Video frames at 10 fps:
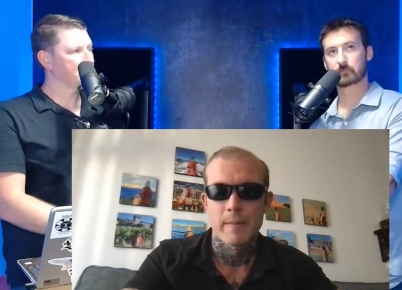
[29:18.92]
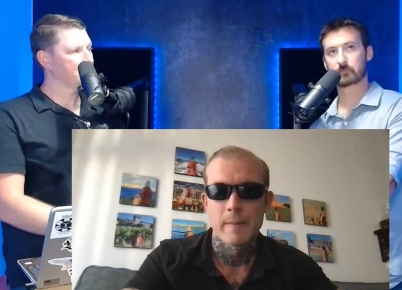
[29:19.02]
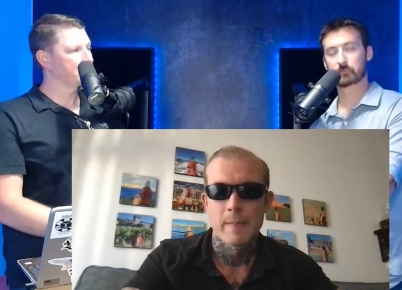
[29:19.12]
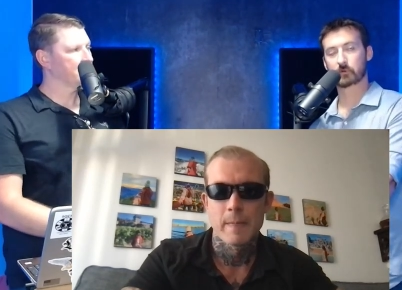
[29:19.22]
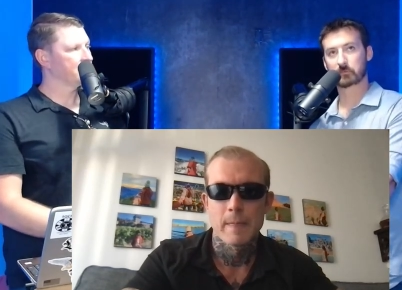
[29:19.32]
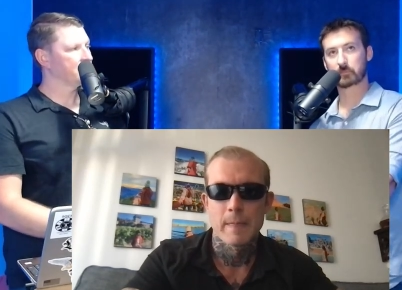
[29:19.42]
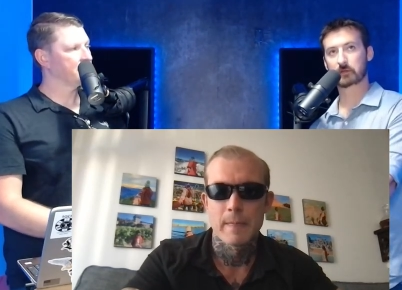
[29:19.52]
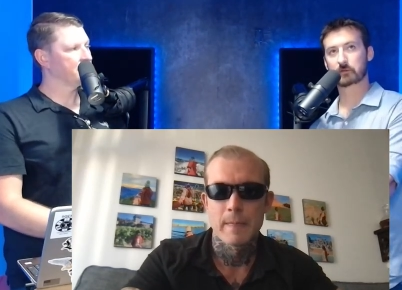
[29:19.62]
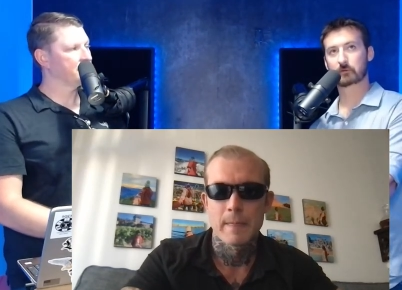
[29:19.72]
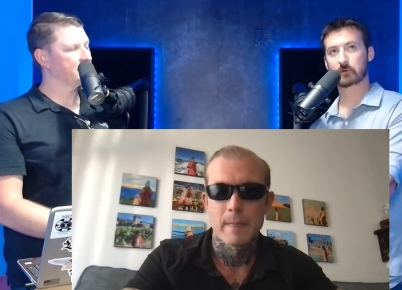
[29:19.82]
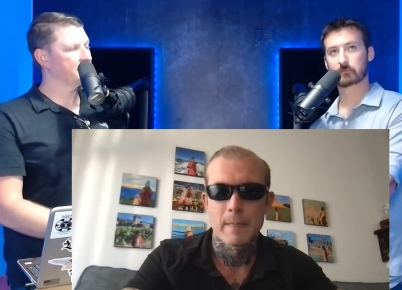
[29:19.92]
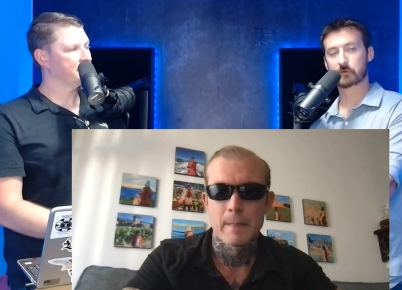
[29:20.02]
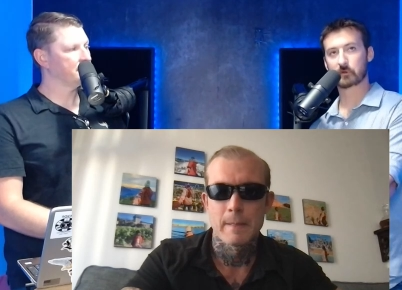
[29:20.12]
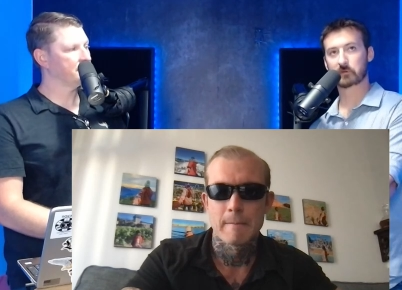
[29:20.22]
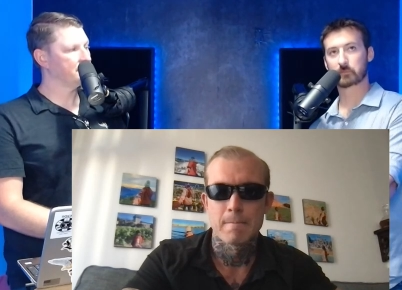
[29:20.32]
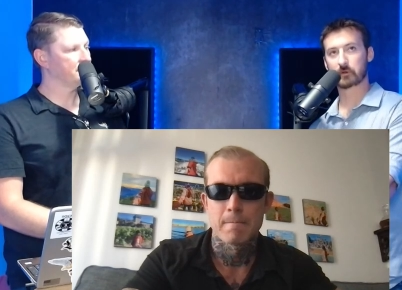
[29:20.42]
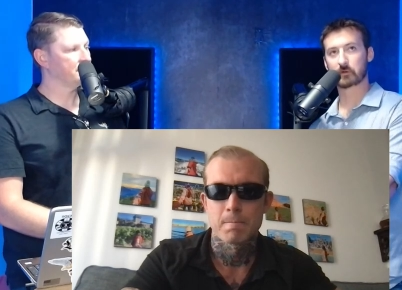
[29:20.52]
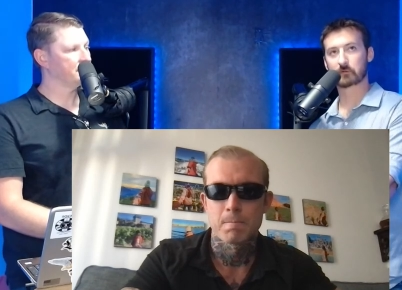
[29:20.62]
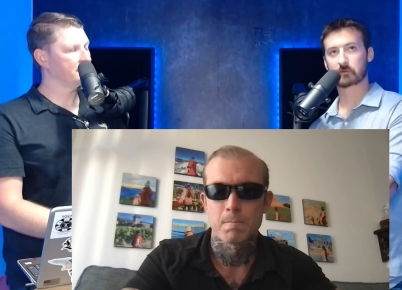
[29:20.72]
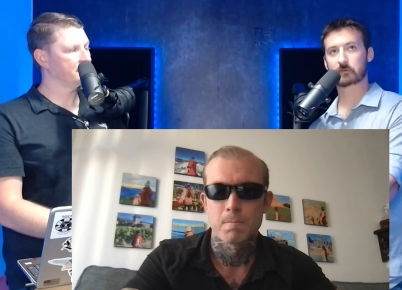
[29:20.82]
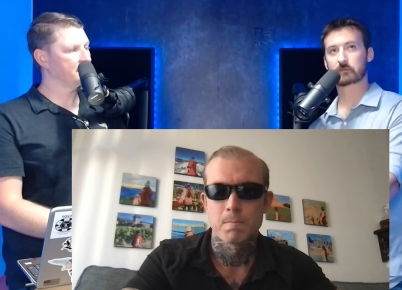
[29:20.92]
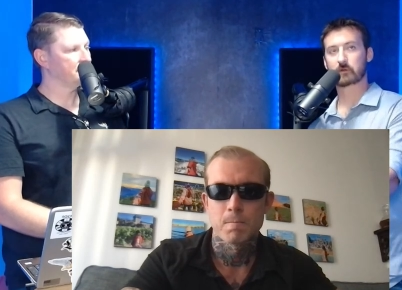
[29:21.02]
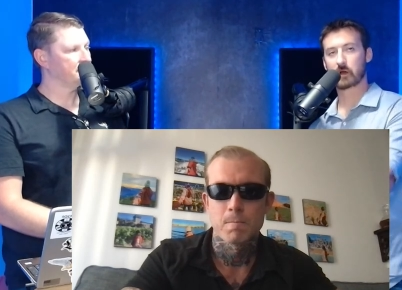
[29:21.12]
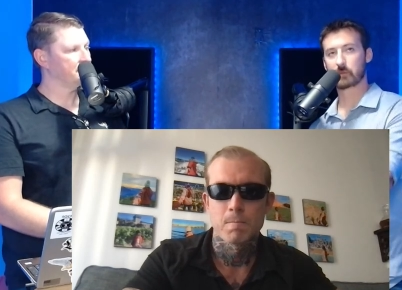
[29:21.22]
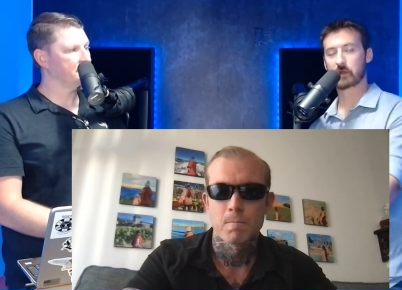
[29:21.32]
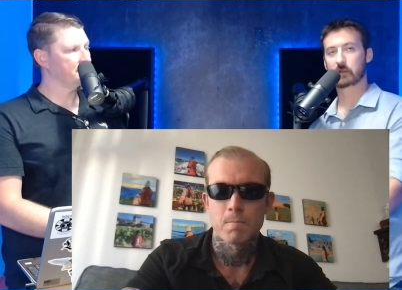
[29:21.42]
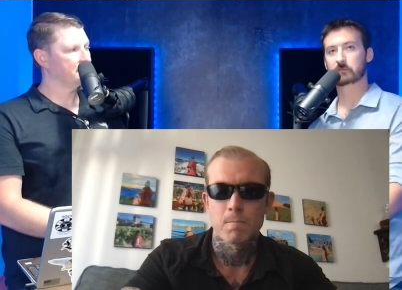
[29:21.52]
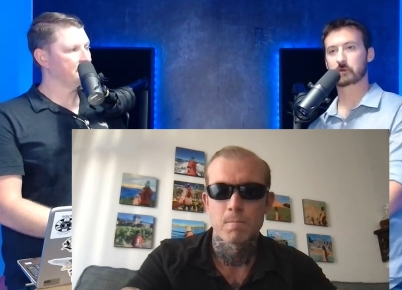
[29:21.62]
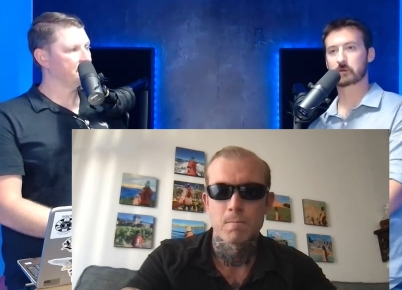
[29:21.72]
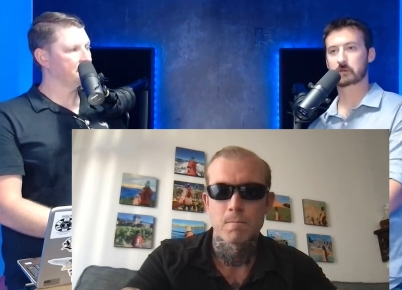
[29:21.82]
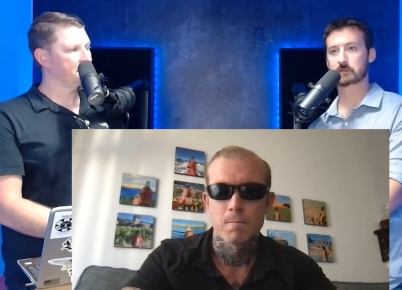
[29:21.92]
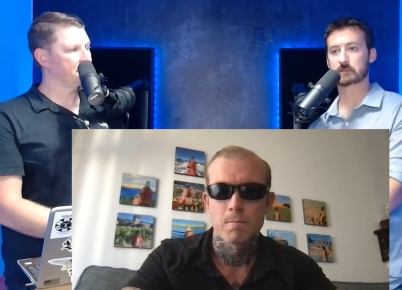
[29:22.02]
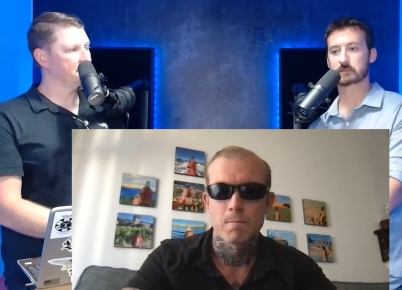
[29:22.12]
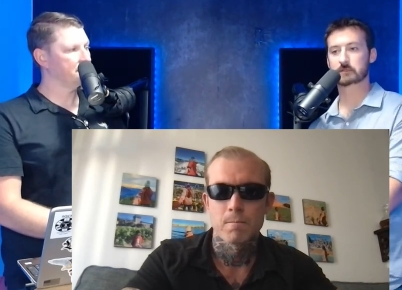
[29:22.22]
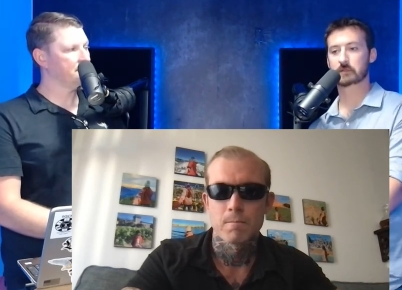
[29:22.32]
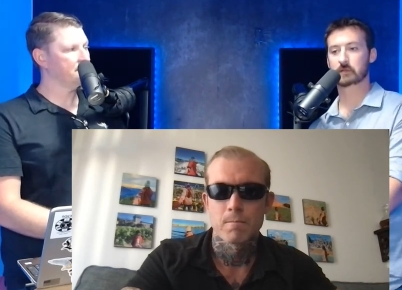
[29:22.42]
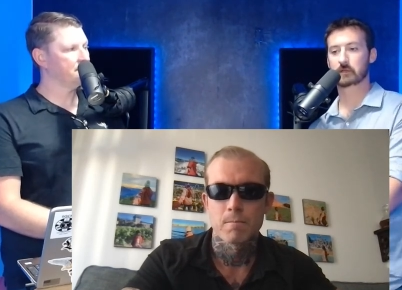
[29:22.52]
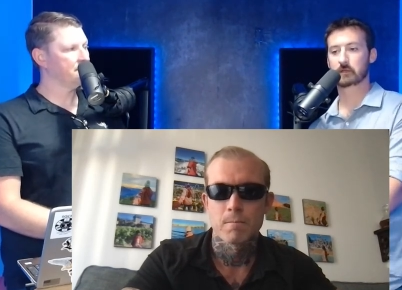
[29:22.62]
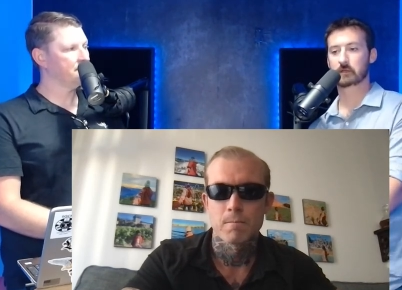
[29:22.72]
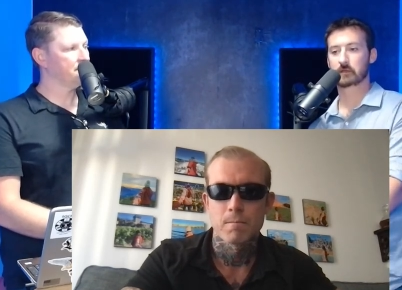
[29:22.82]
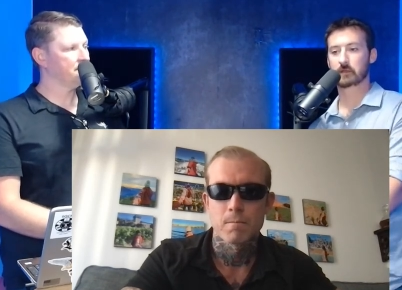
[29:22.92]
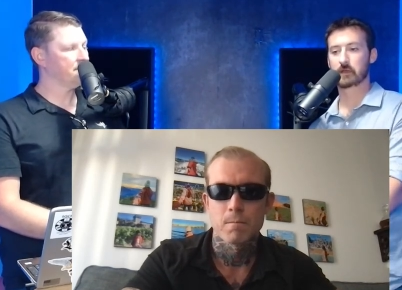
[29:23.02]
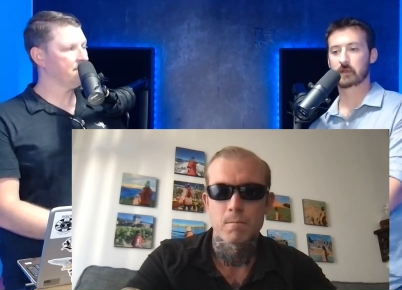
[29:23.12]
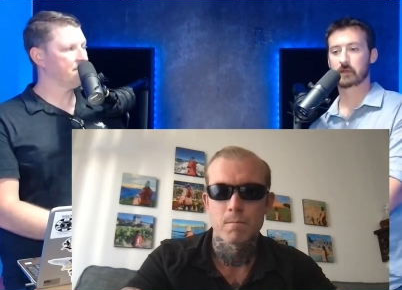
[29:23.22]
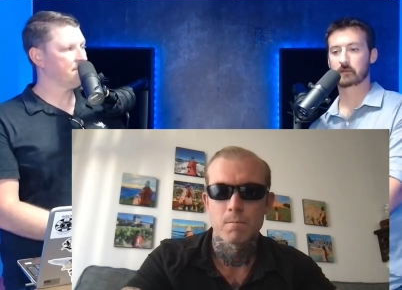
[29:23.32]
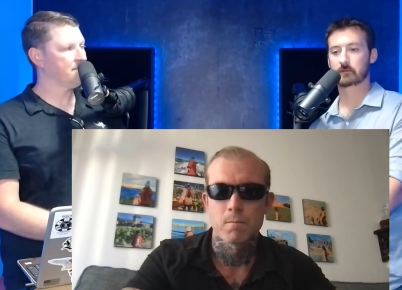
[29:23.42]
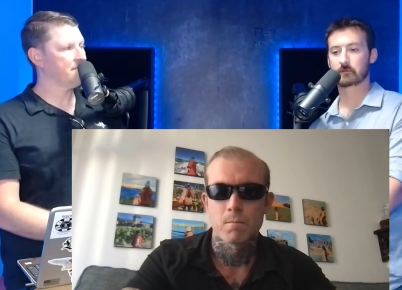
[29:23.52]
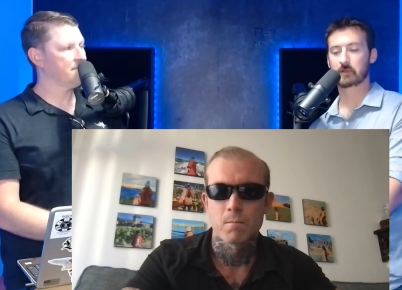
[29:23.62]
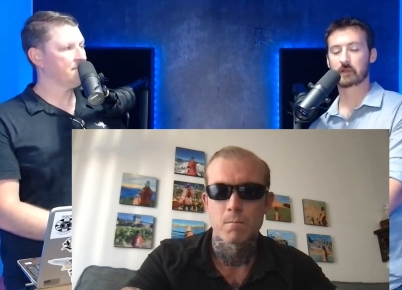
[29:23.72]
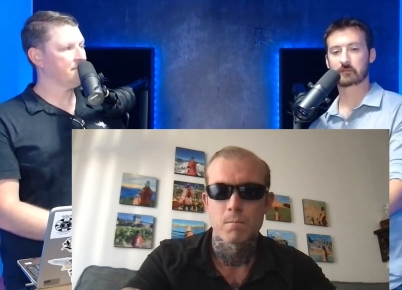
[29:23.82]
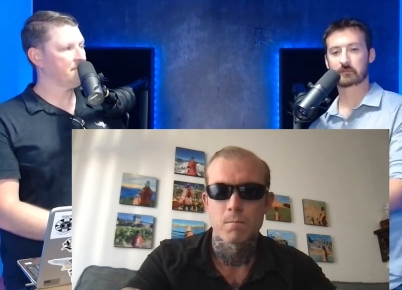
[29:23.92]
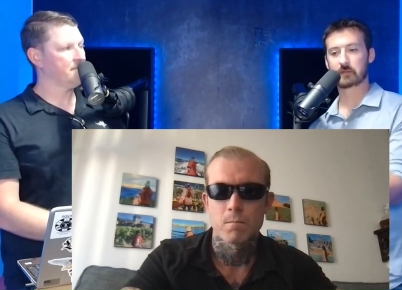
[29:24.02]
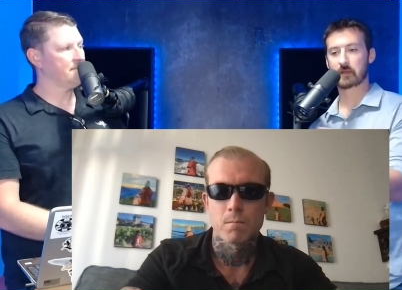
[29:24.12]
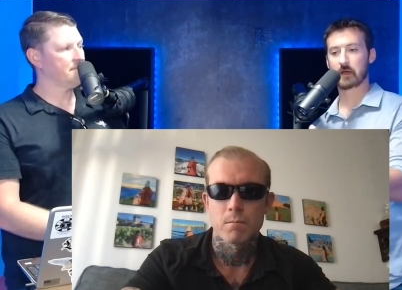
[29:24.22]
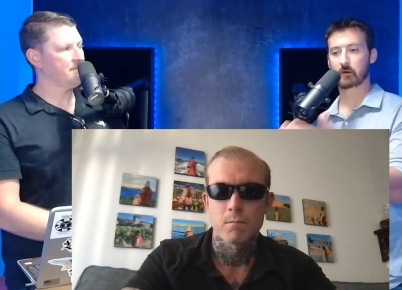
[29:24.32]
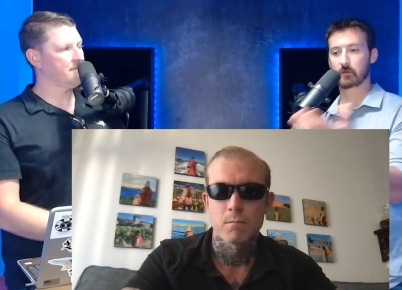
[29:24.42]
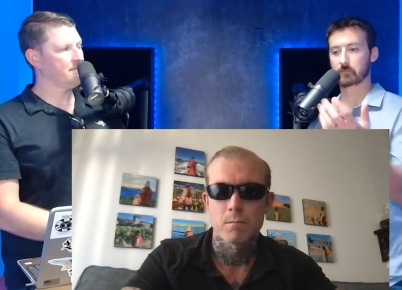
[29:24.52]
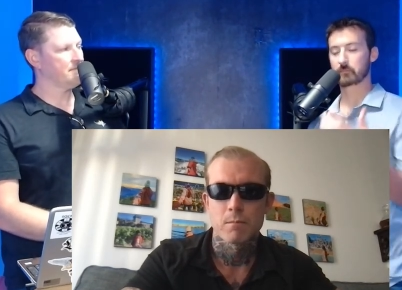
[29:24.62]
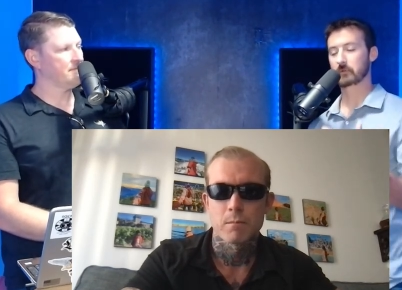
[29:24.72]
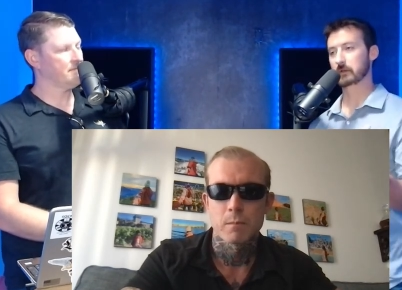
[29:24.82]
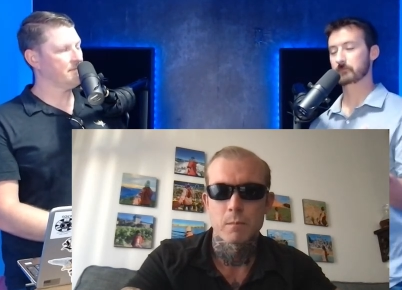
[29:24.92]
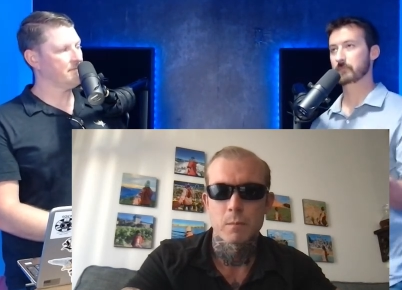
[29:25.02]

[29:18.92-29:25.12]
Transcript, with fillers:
Speaker 1: perspective of your experiences, your combat experiences, and and seeing how other like